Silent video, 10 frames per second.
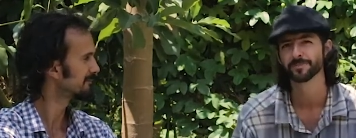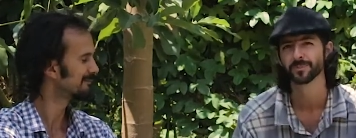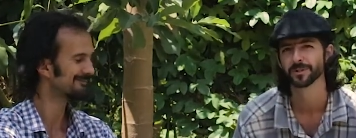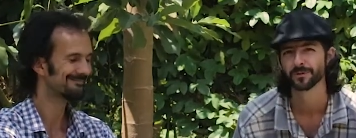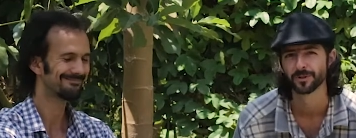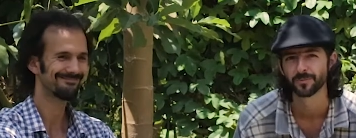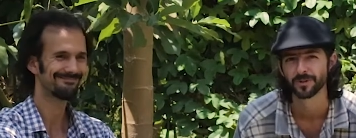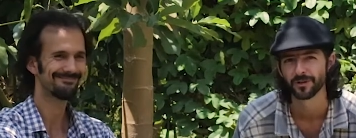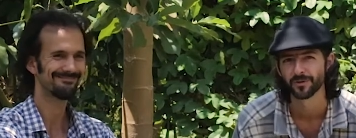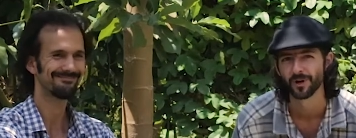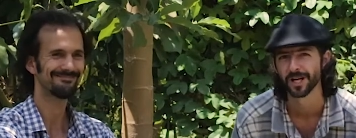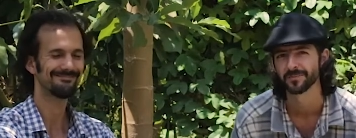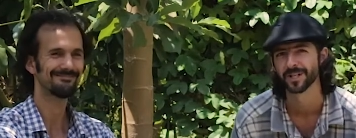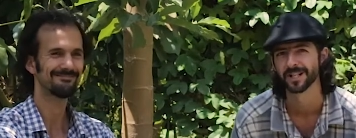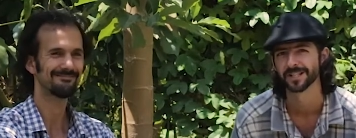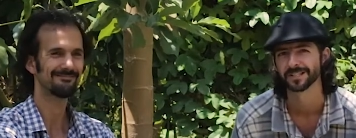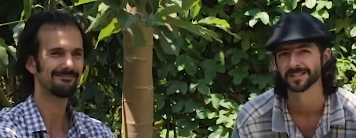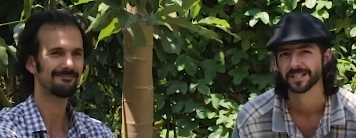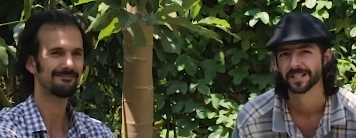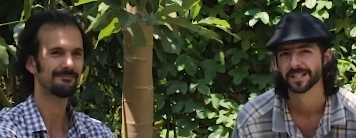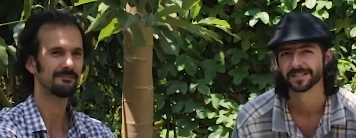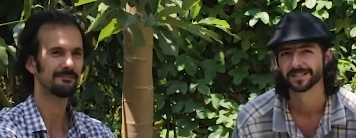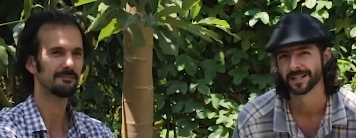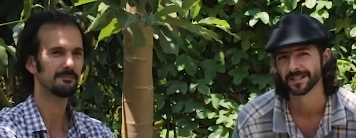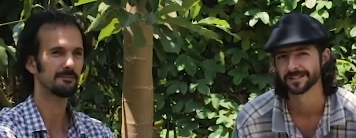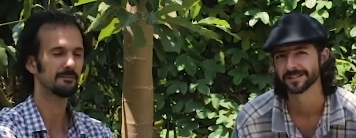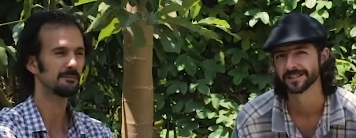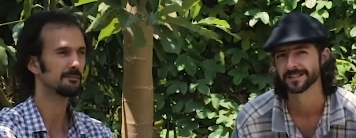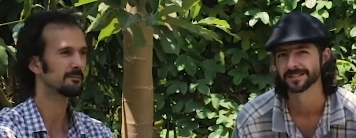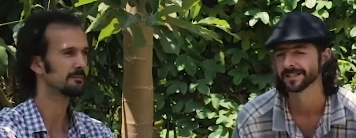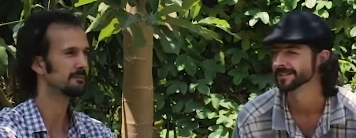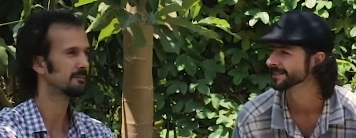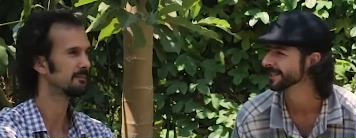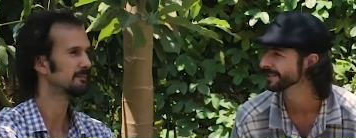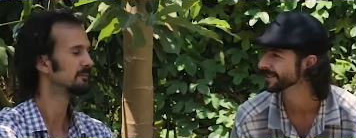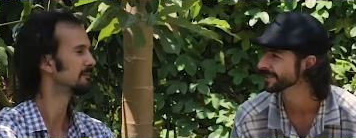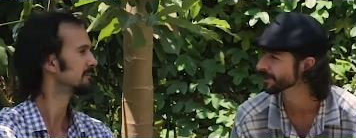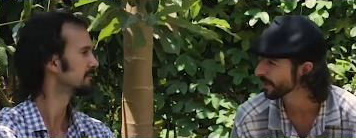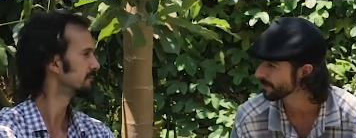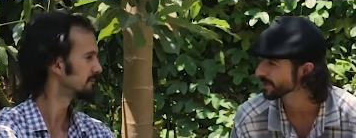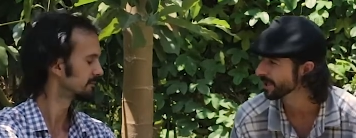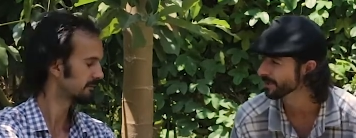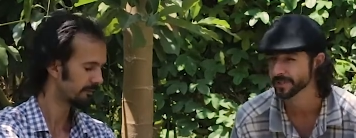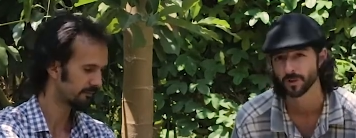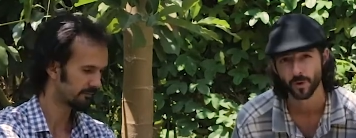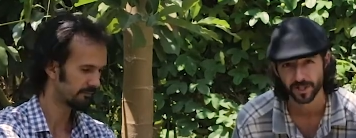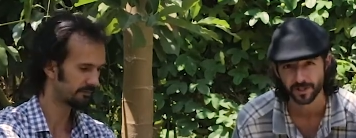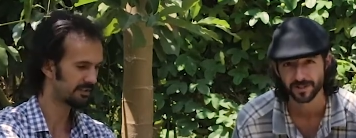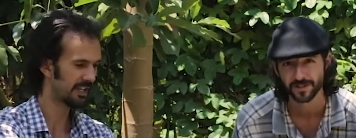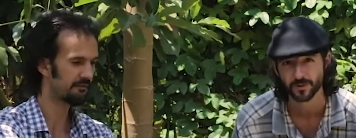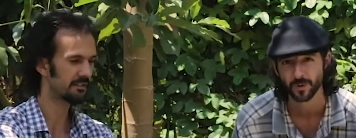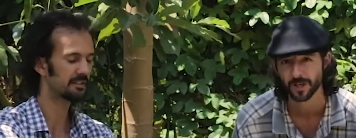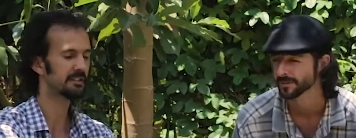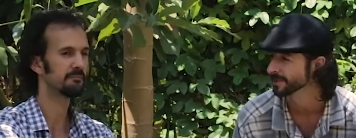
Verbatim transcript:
Speaker 1: Facebook group with our tribe there. Let's discuss this. Let's discuss it in the webinar with the questions Definitely. as well,